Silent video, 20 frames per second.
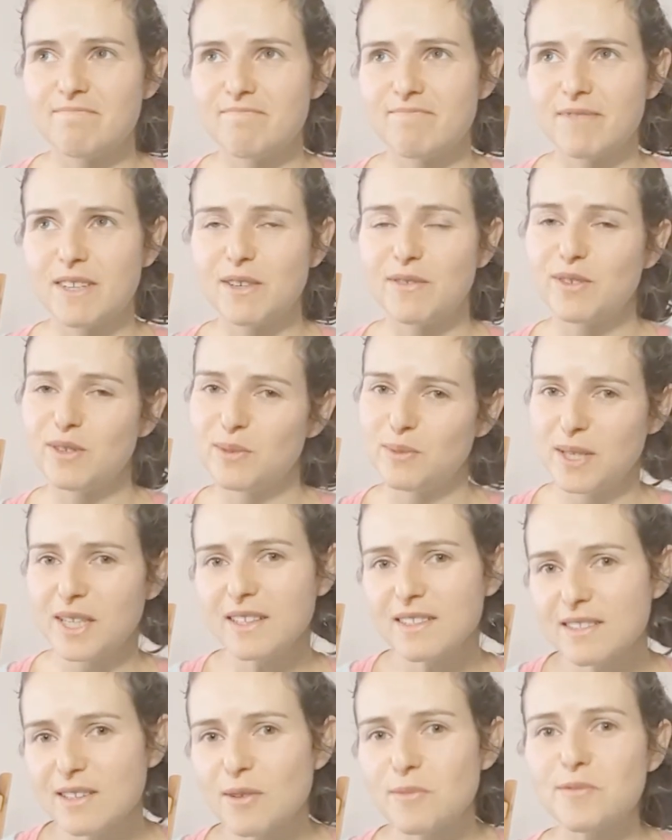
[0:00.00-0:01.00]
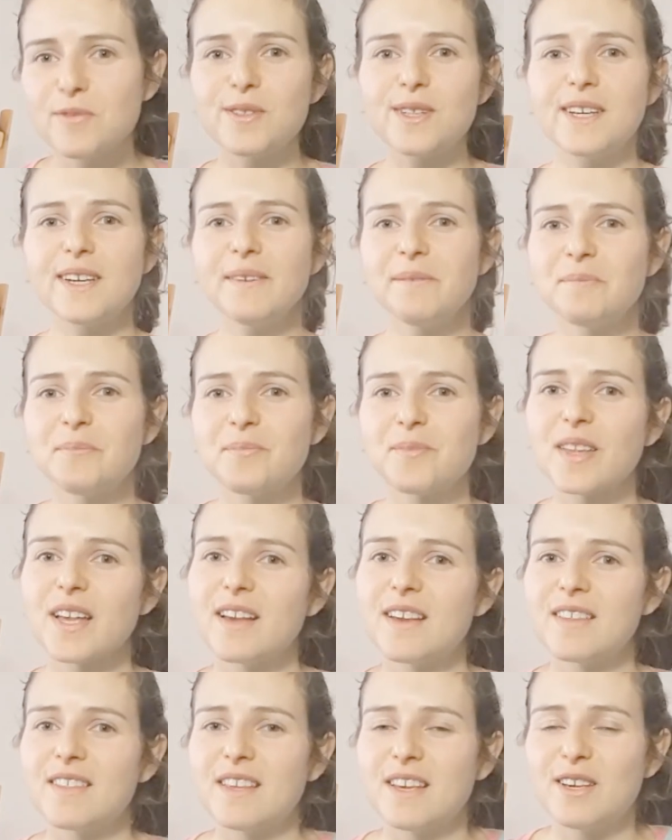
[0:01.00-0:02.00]
a few weeks, hopefully.
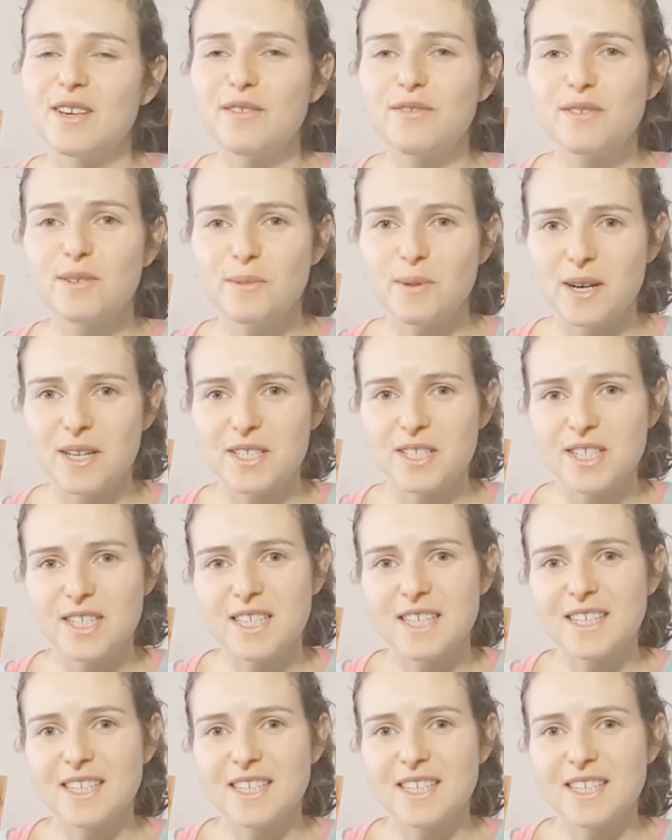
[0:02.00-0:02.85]
Thank you for watching,